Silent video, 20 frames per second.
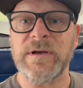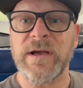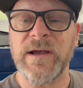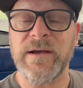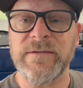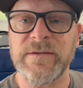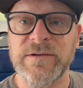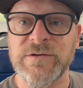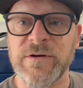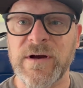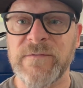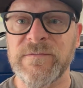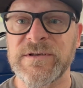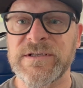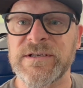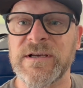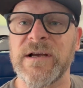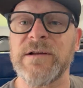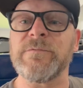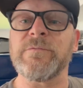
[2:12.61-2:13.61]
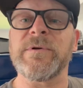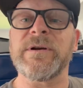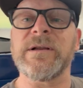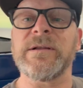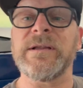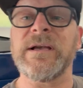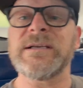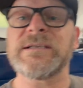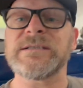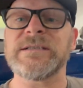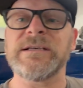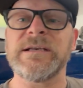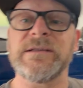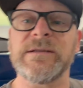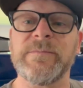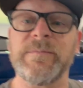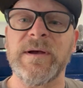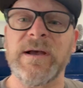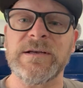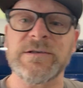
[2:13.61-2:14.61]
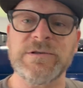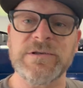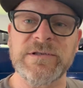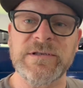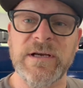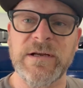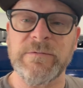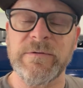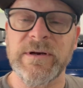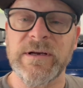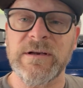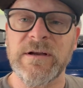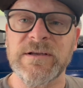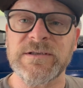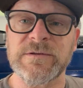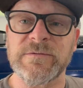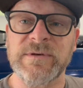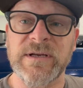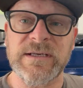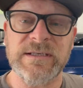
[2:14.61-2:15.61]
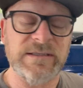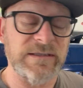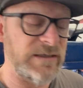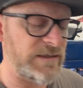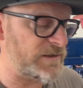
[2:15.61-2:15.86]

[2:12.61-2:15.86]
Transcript: I had the driver's side running nicely and the passenger side running not so nicely.